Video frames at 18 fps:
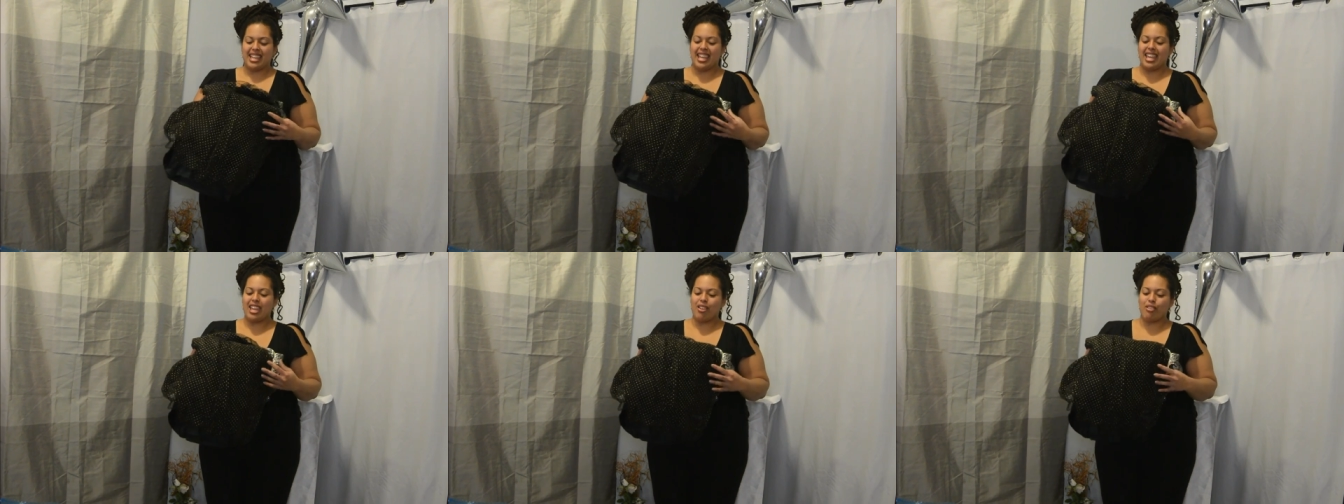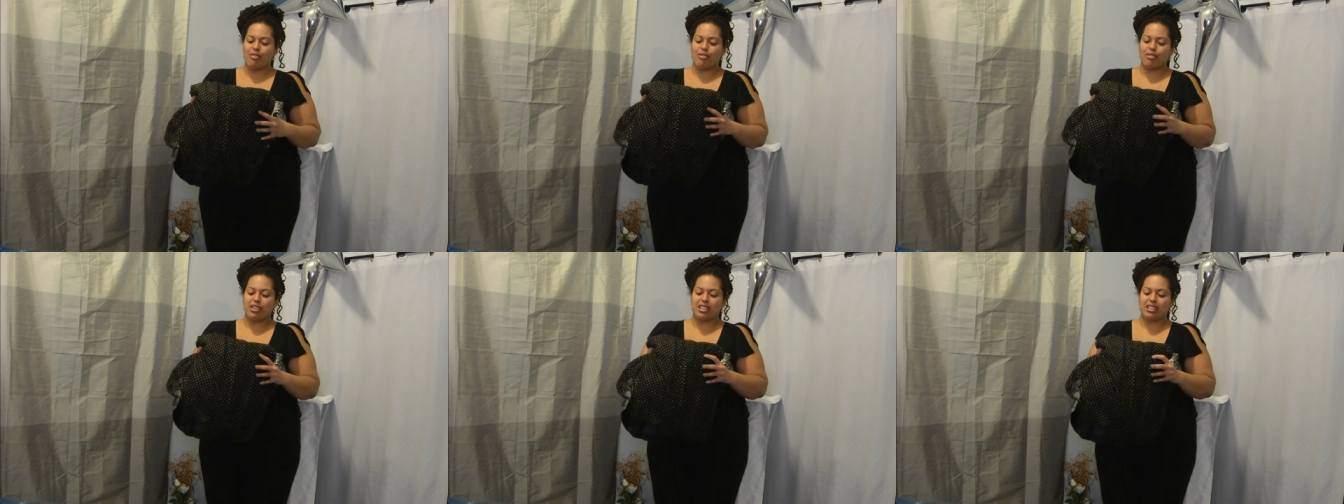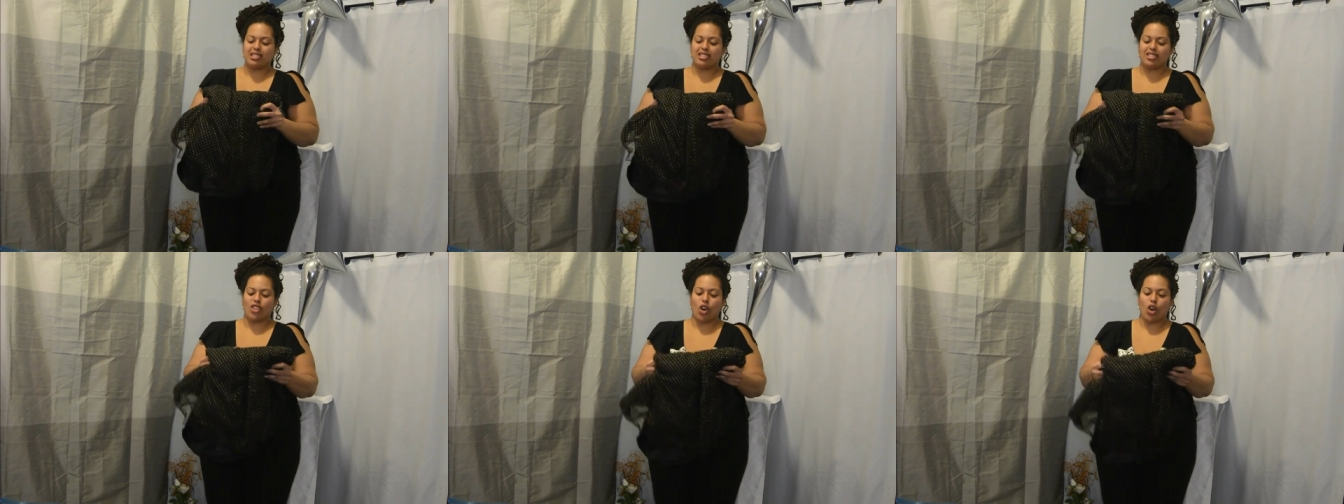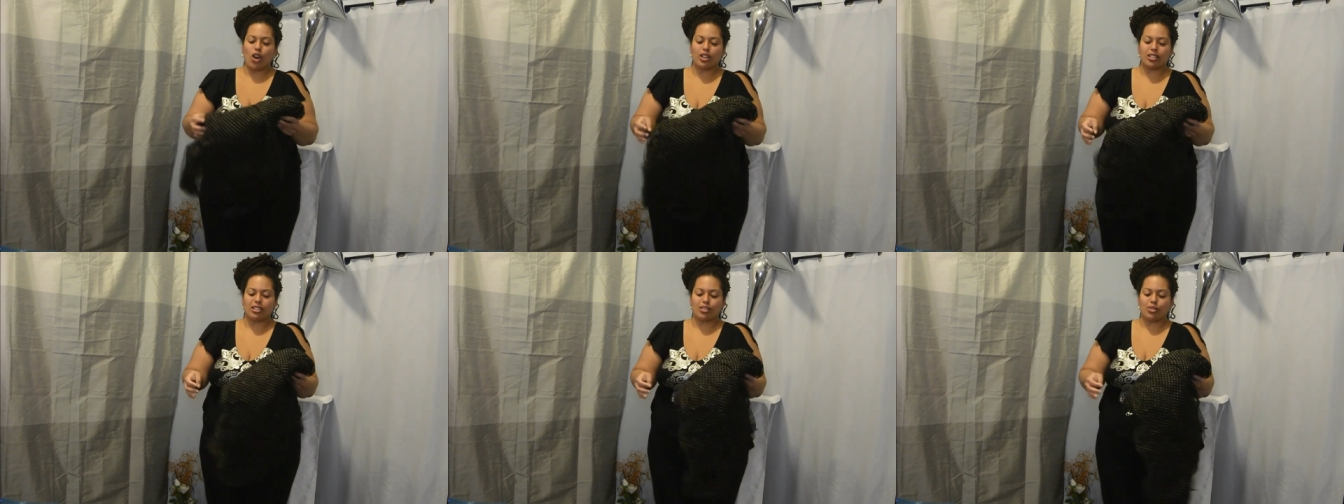if it's
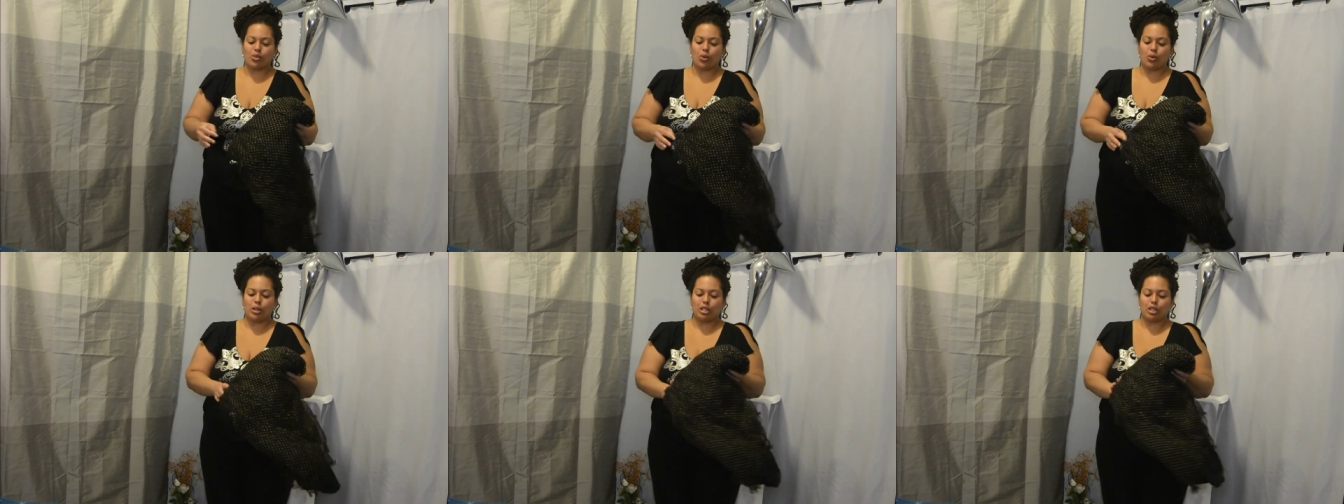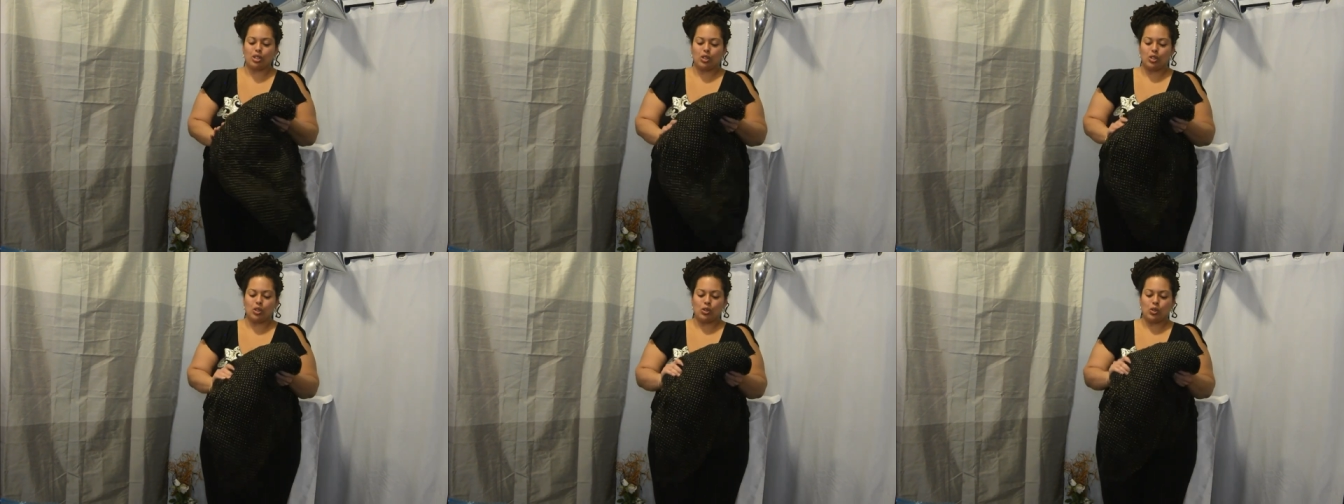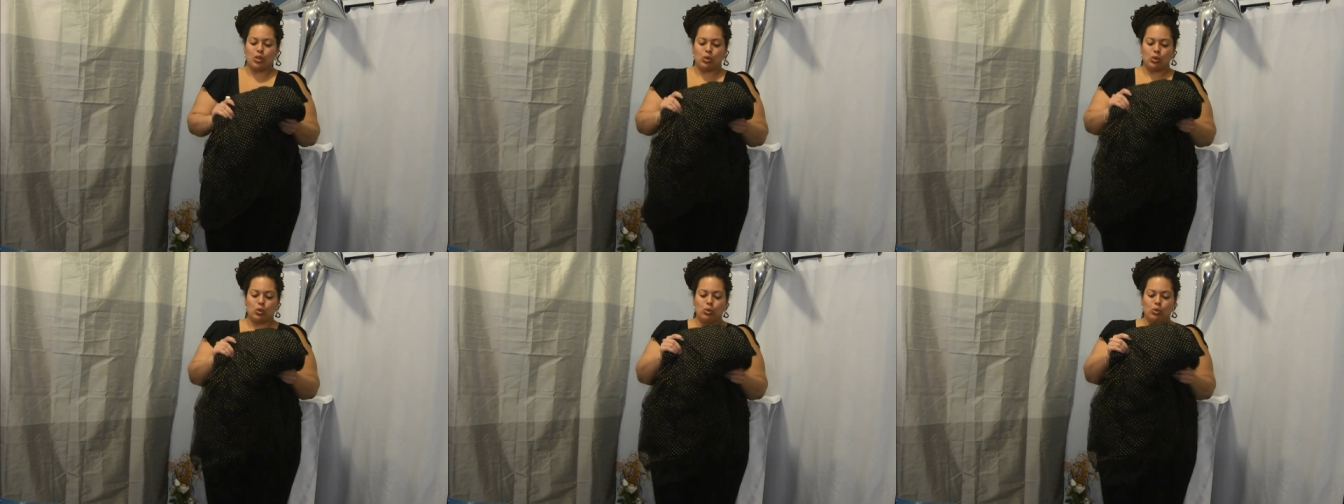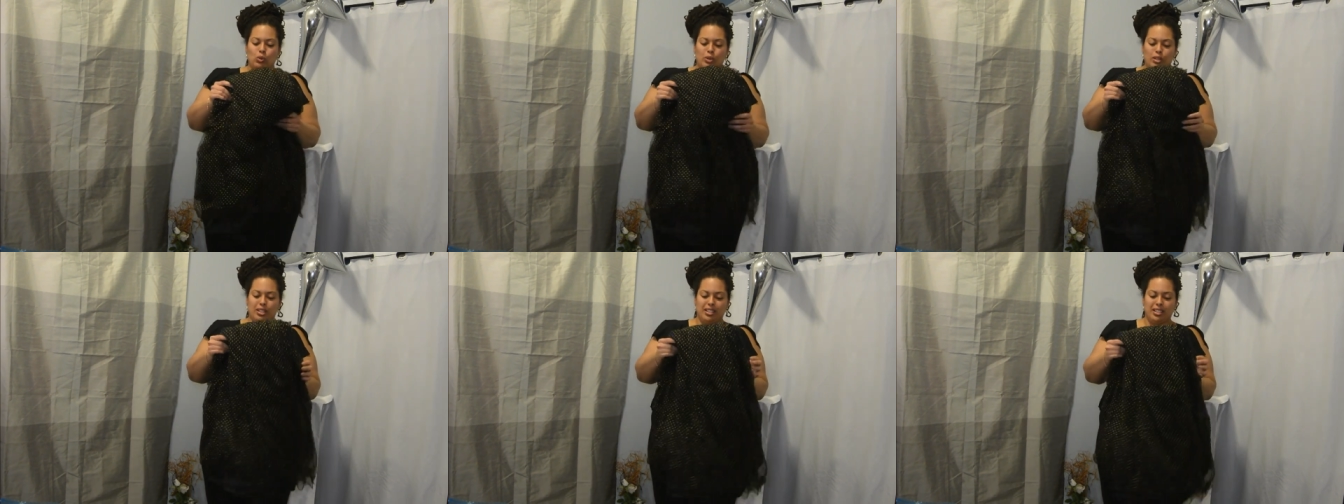not going to
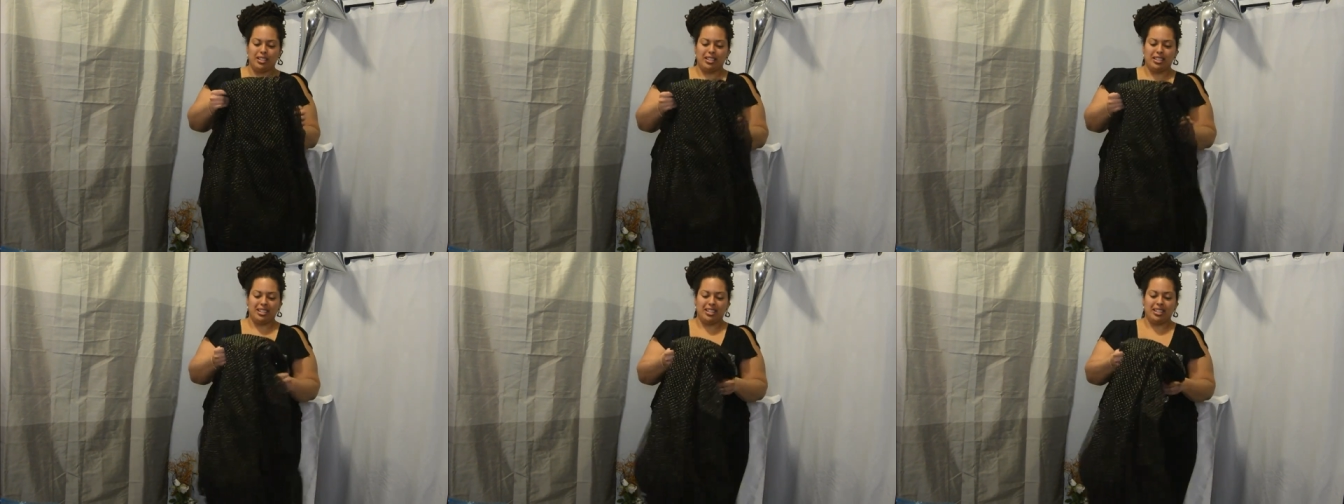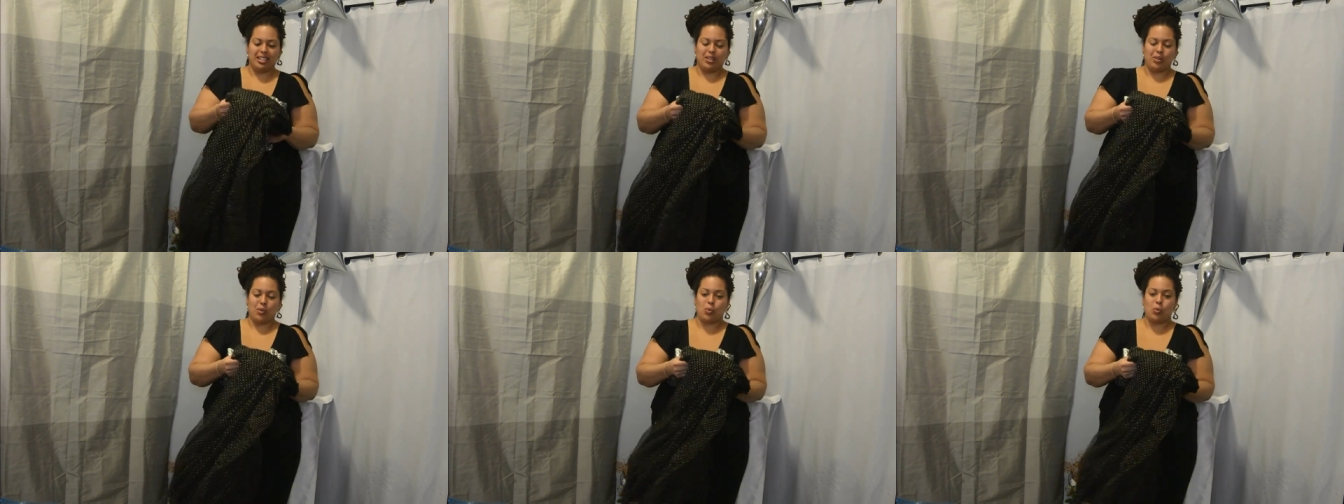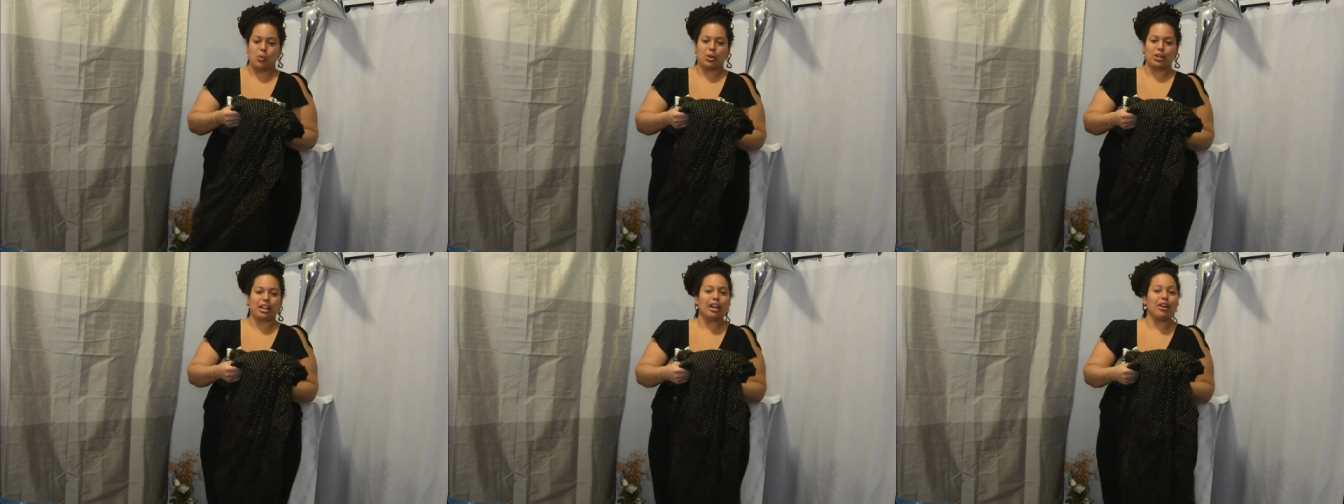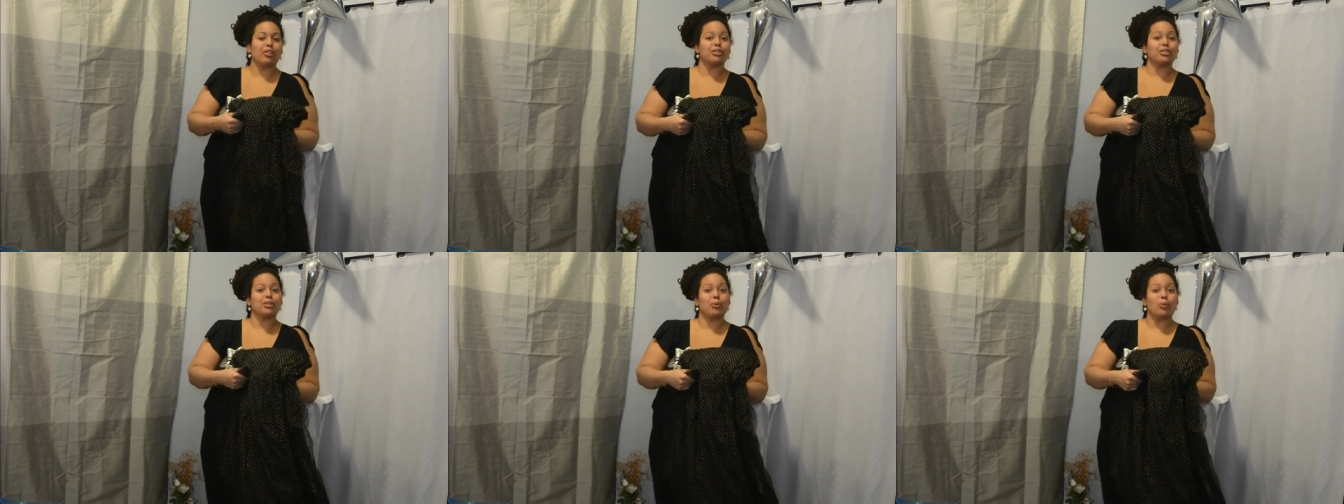work
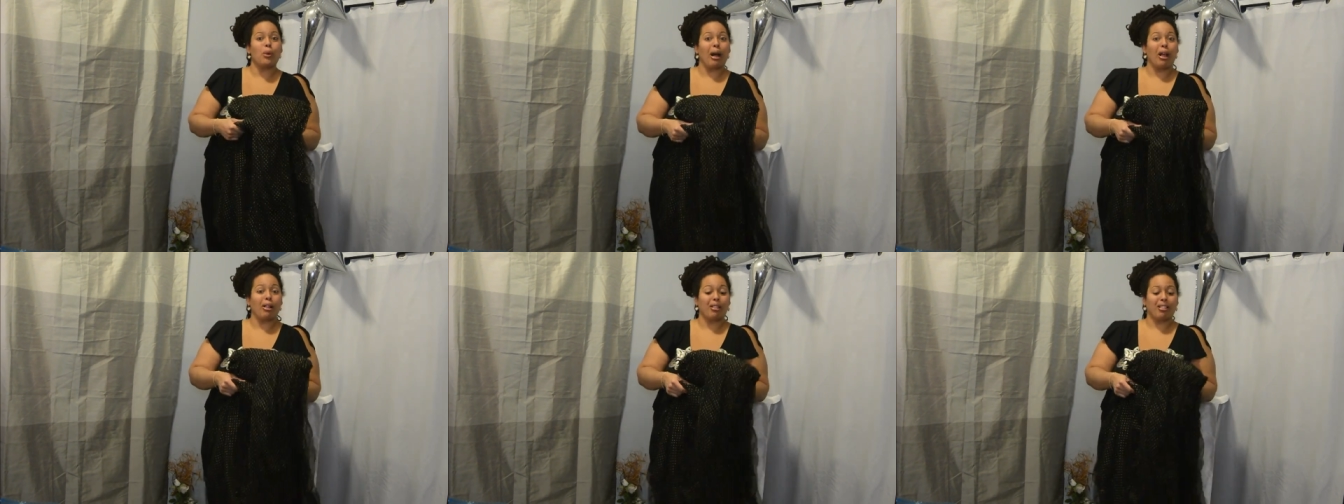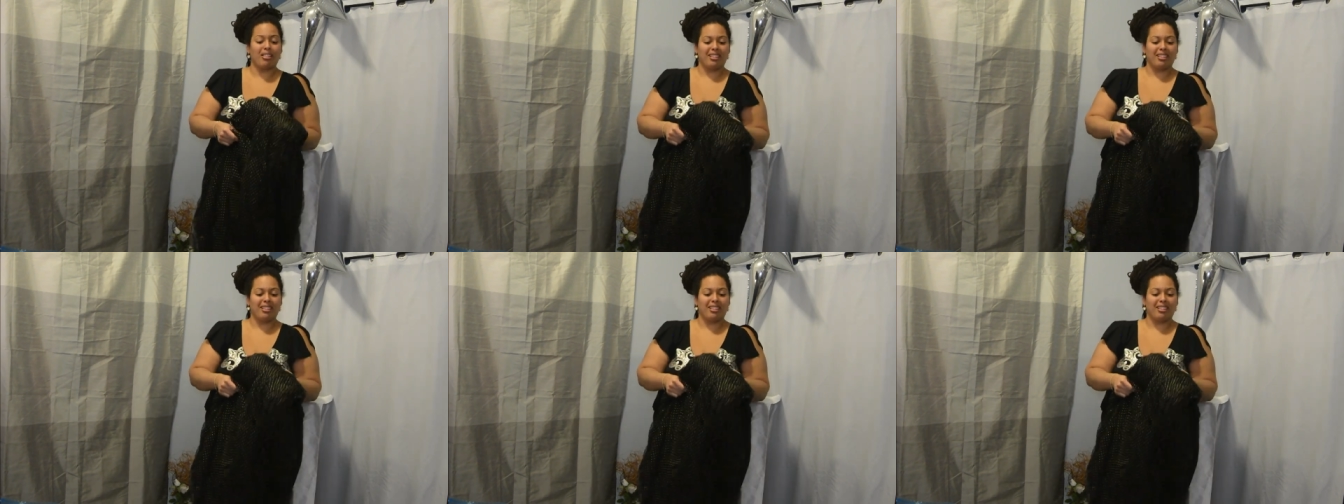out well.